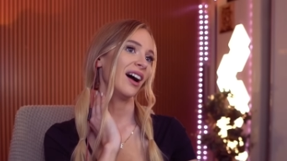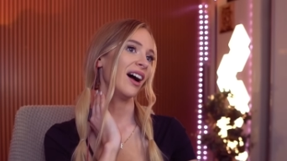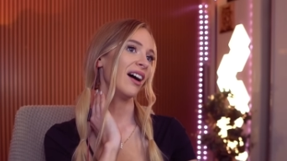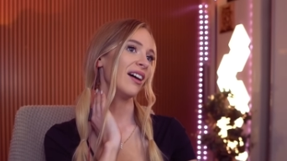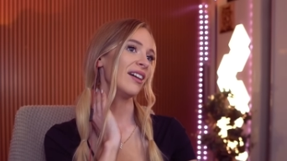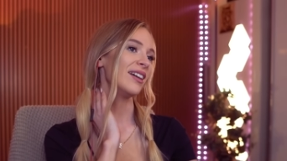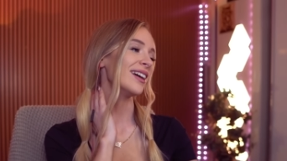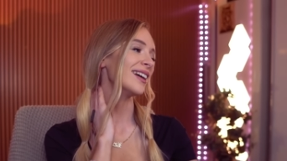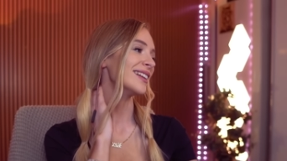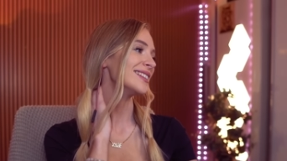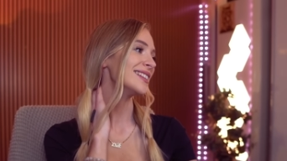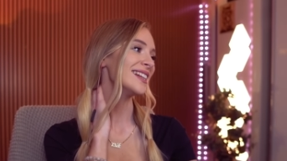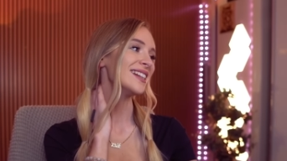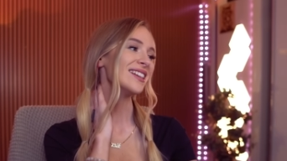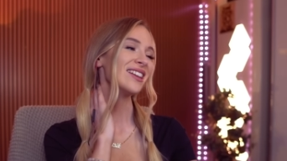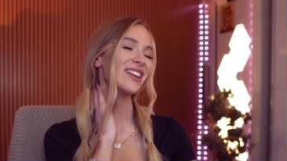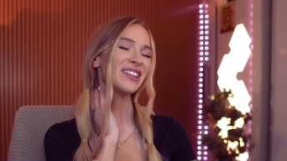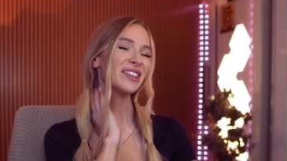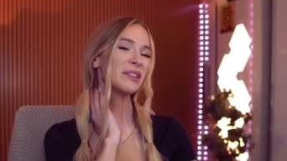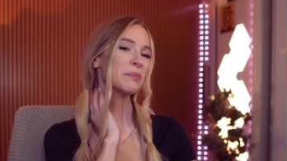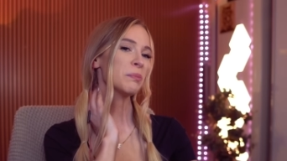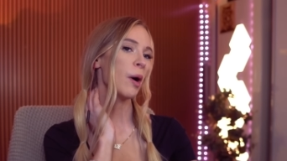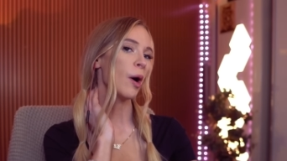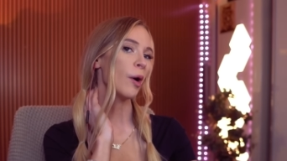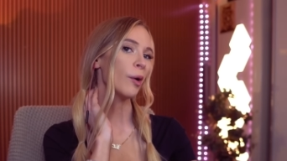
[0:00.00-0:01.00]
I, I, didn't know
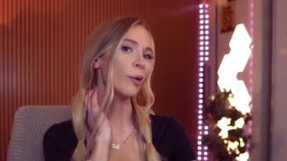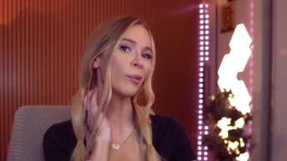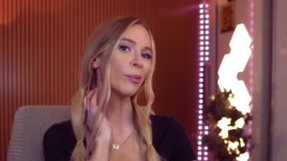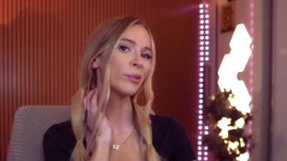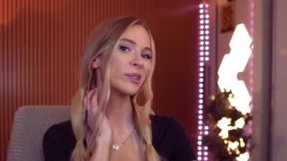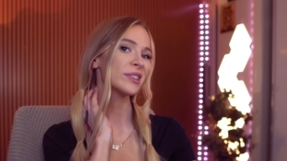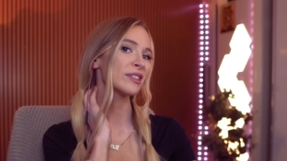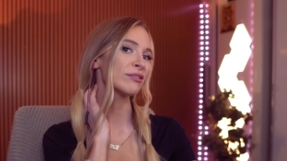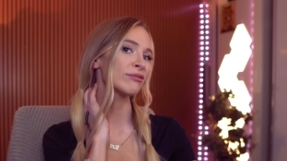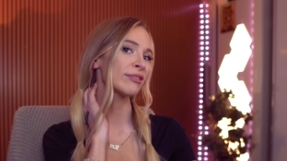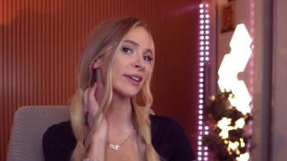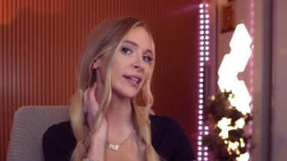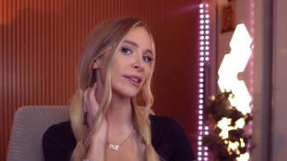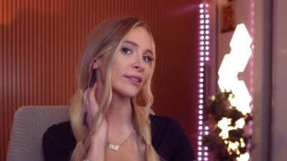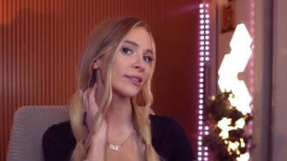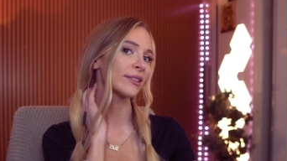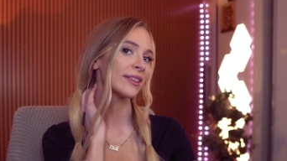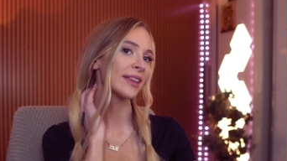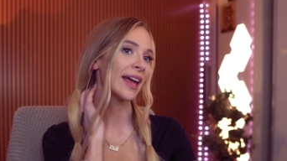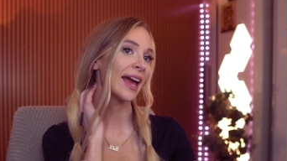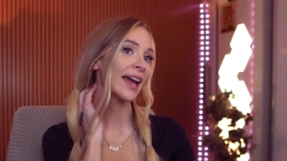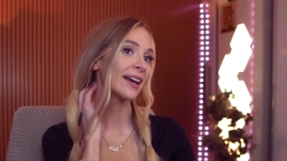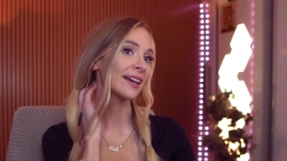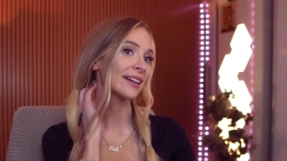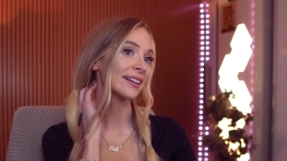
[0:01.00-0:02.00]
the pole was a real
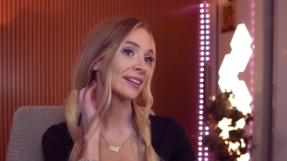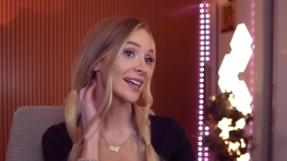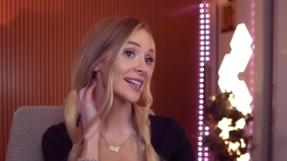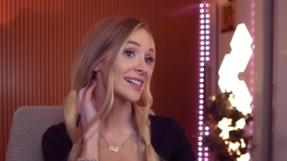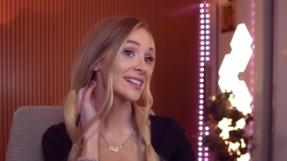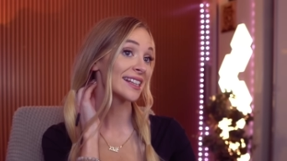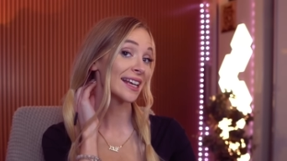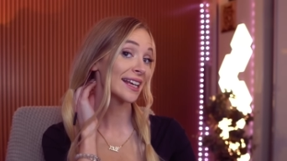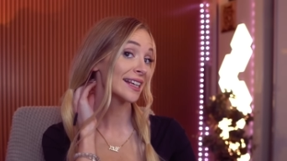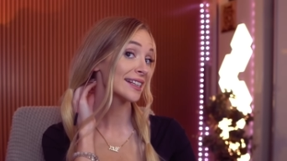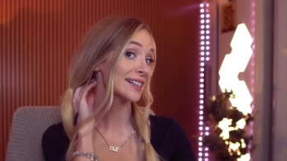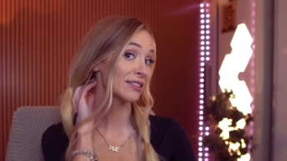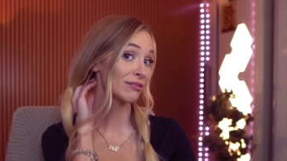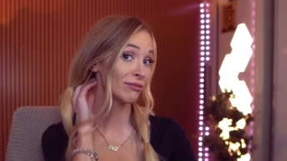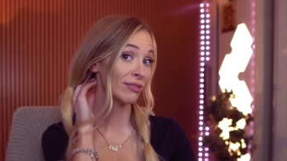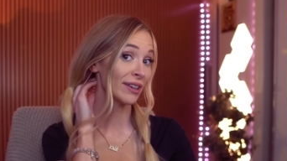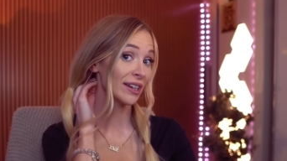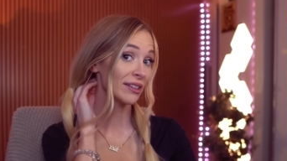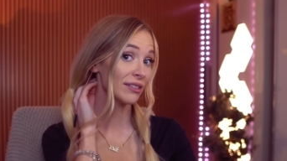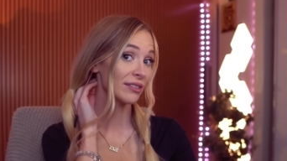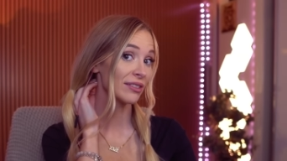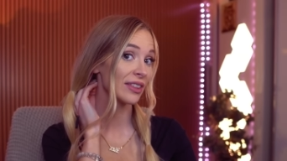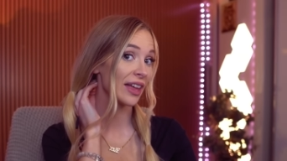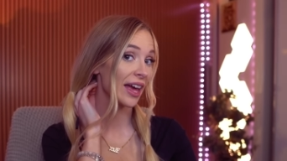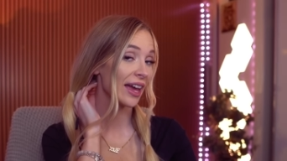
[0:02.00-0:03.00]
thing. It's a, it's a
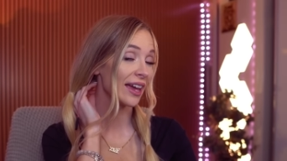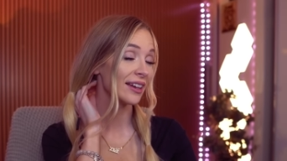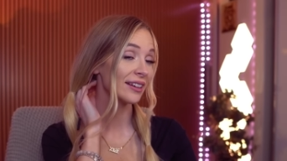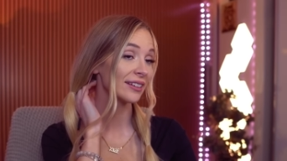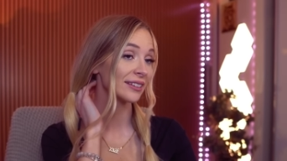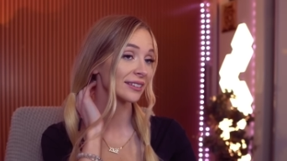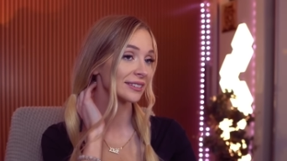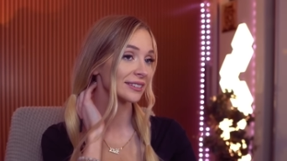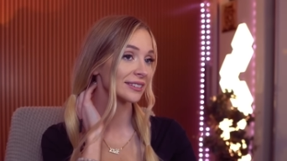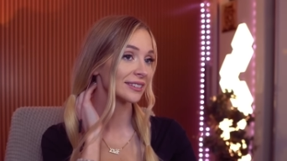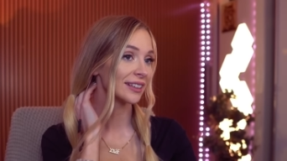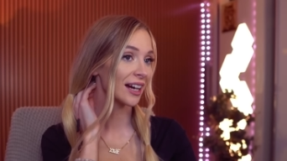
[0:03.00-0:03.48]
real thing.